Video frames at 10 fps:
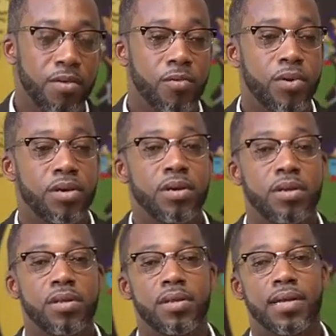We
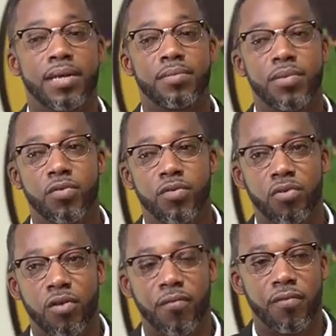heard that in Micoud
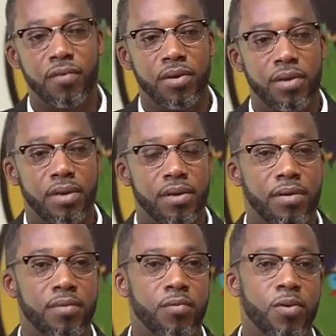North,
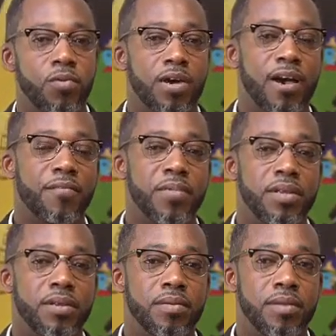we would have
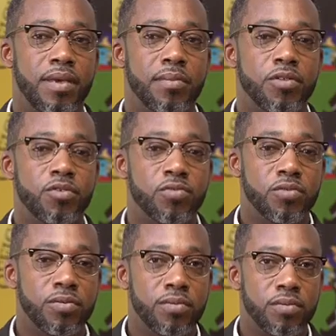been able
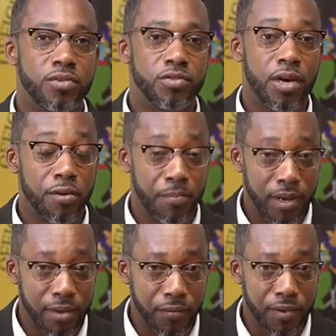to use our
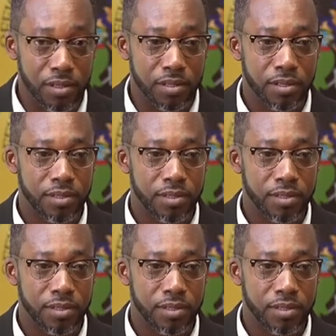playing field.